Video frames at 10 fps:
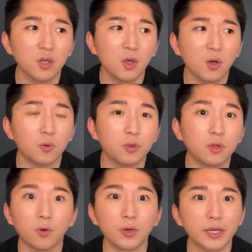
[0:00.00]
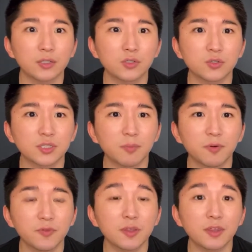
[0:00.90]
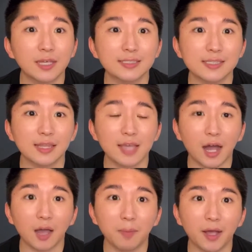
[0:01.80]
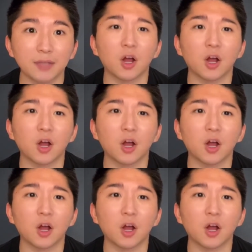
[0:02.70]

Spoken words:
with going into some of the things that the iPads